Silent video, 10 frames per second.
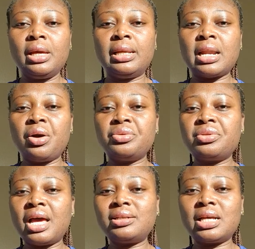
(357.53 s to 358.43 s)
Now,
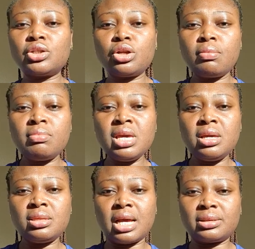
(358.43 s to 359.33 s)
that does not
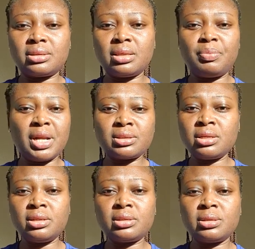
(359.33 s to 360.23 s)
mean that the
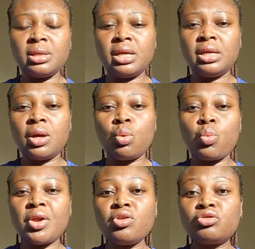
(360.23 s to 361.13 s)
blessings
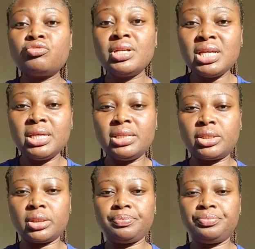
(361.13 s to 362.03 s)
were not released,